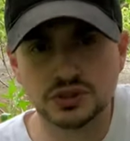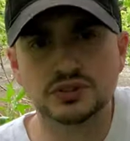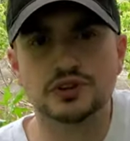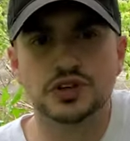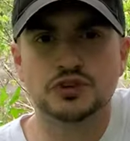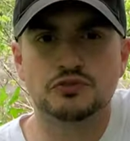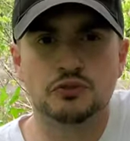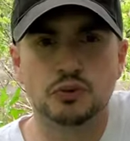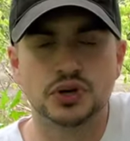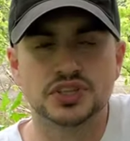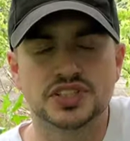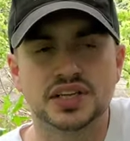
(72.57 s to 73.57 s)
Division
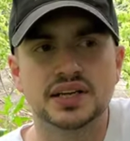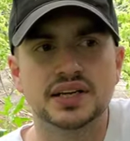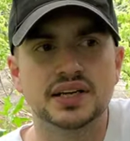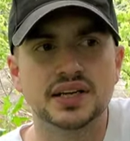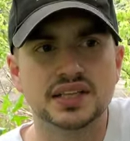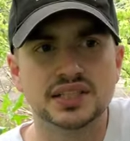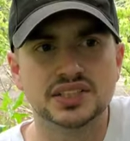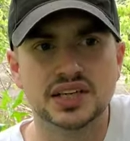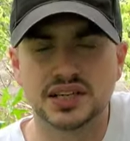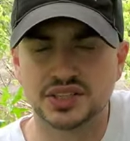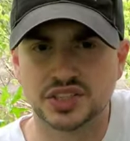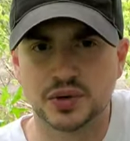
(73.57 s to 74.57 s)
14 is
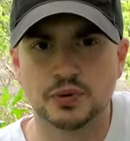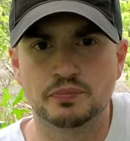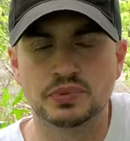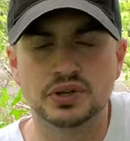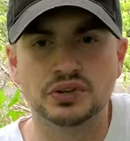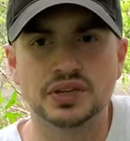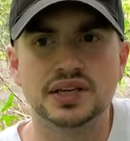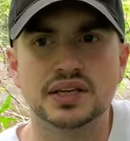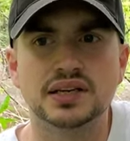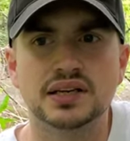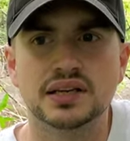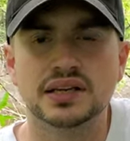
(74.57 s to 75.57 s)
a separate
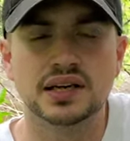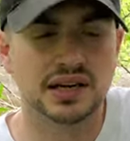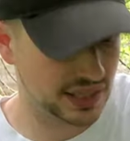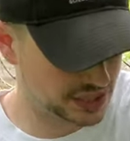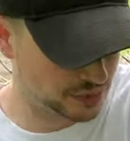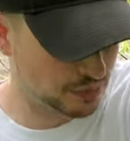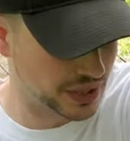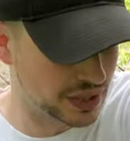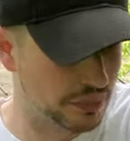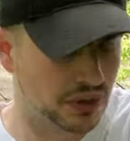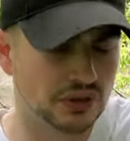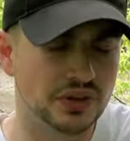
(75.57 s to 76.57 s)
building. It's a
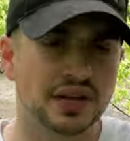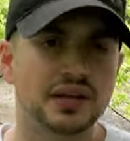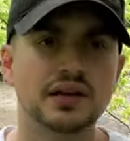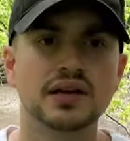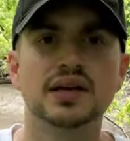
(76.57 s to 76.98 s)
big building.